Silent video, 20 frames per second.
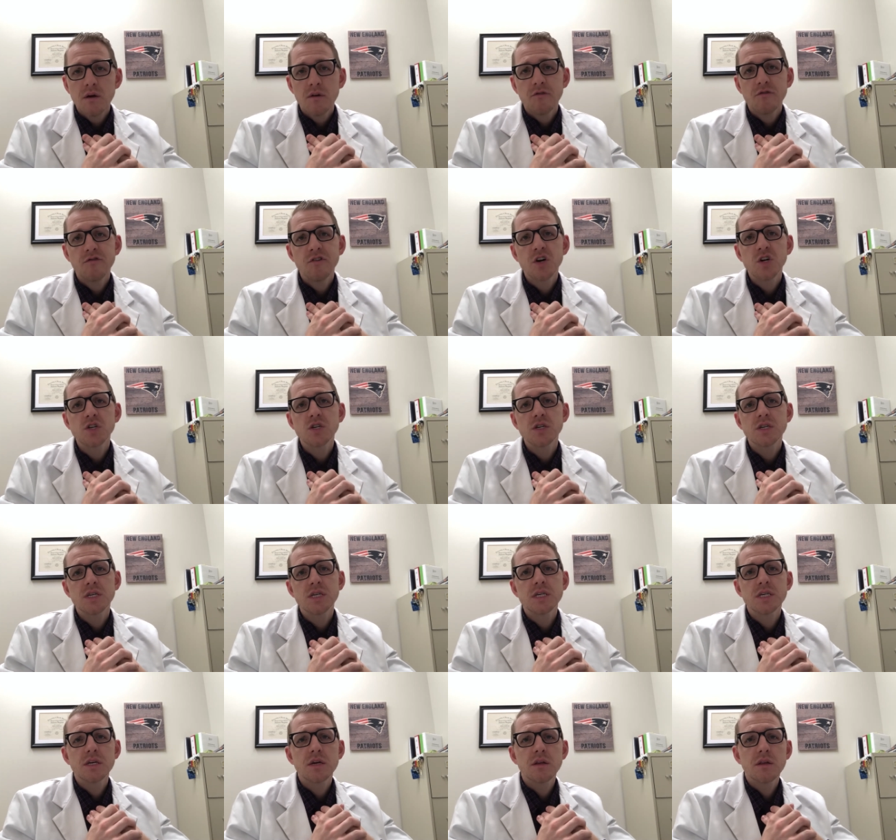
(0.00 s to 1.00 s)

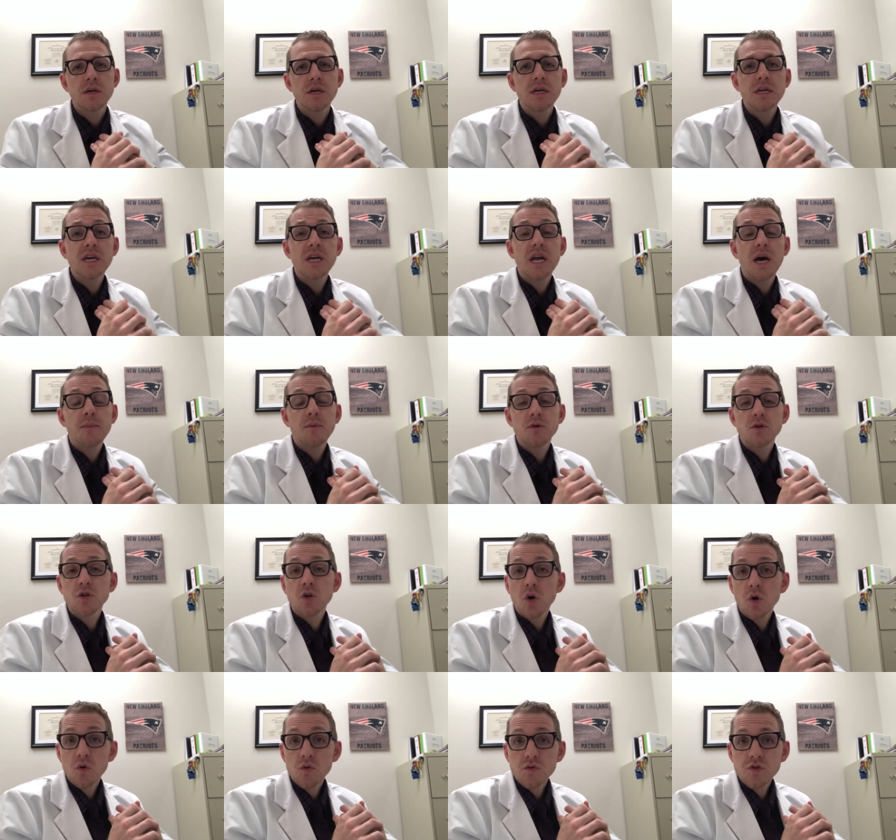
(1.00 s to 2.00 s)
versus the Indianapolis
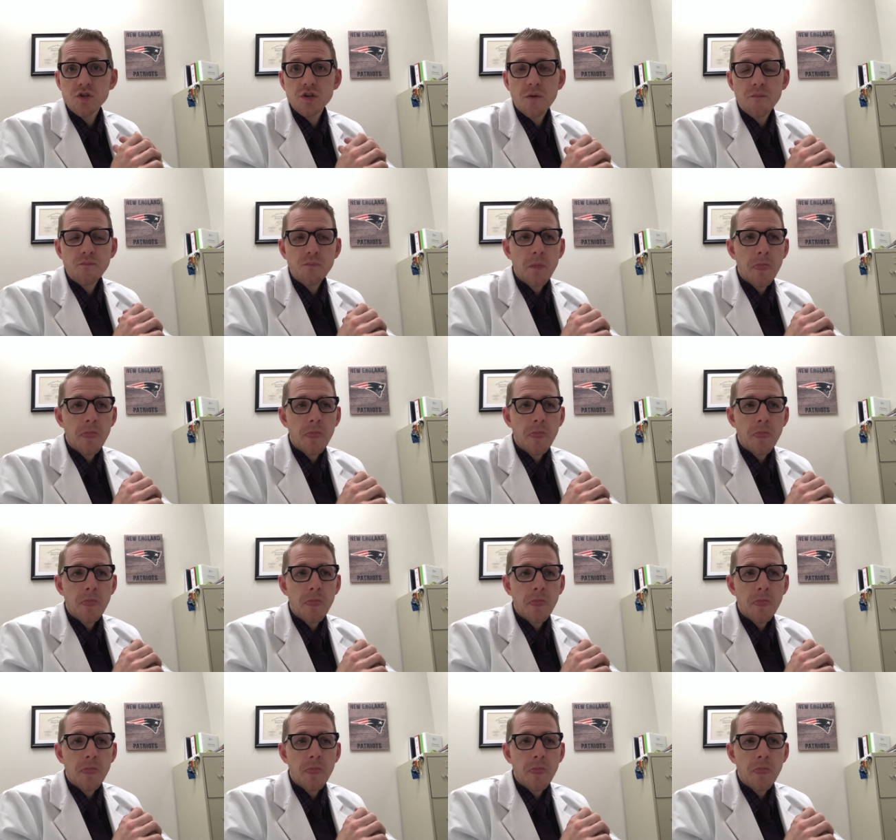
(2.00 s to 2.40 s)
Colts.